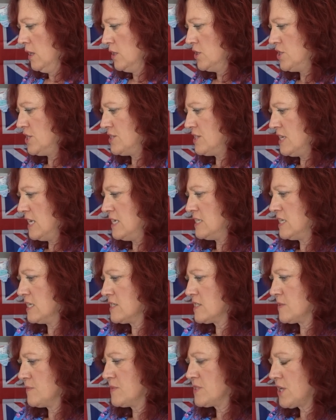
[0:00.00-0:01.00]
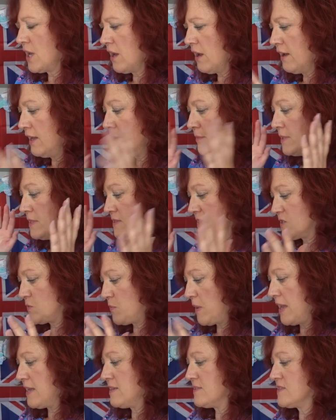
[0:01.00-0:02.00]
She's needing some time and
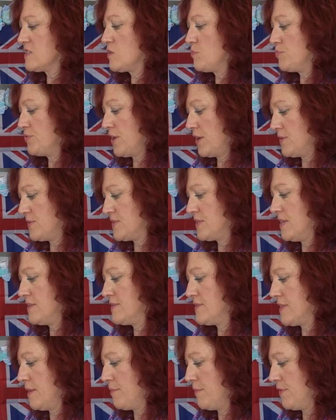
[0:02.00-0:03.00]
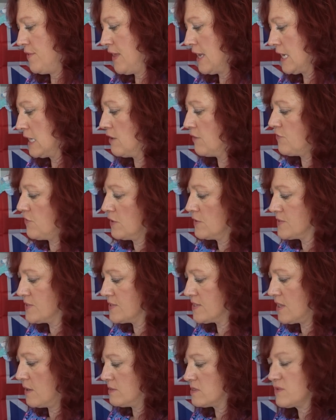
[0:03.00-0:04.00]
space to process something, and it feels
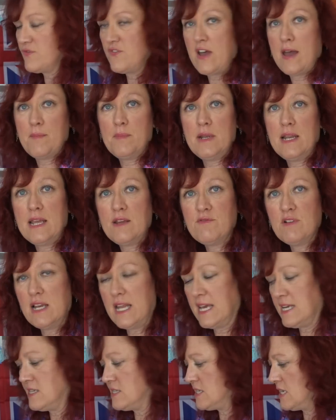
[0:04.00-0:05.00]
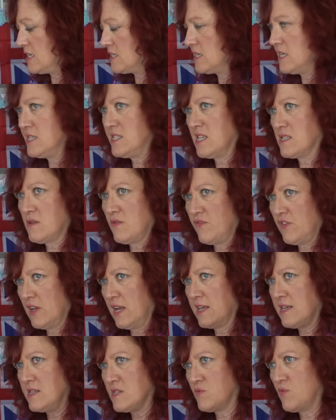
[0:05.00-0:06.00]
it's family related, and it doesn't feel
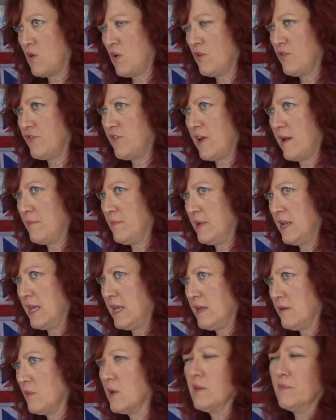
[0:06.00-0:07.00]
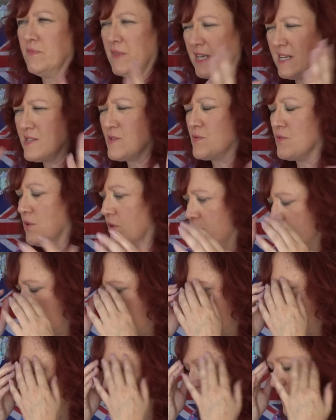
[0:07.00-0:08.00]
like it's royal family. Well, it is the royal
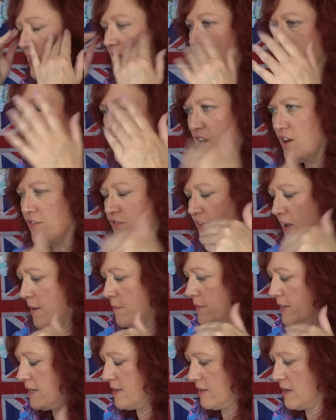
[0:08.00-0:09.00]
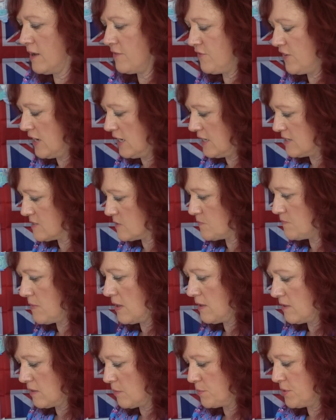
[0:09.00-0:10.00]
family. I feel it's her family. I feel it's
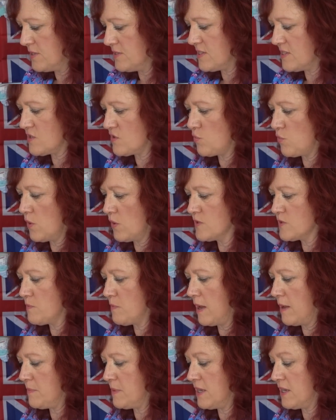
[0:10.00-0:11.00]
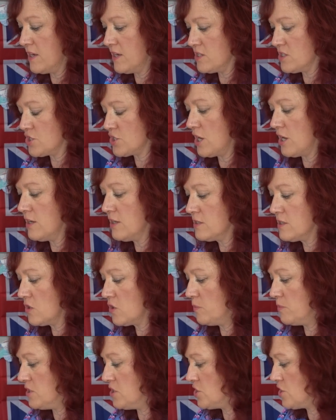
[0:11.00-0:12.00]
the Princess of Wands might be her child. It
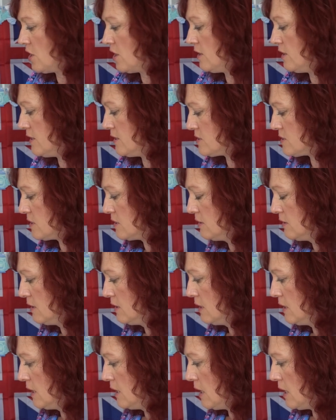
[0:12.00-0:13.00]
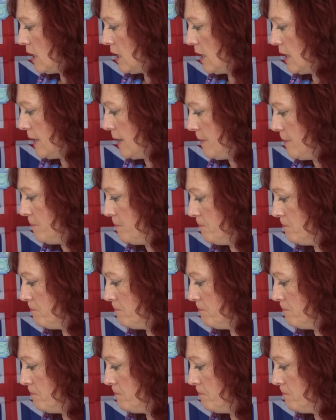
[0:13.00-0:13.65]
could be Charlotte. As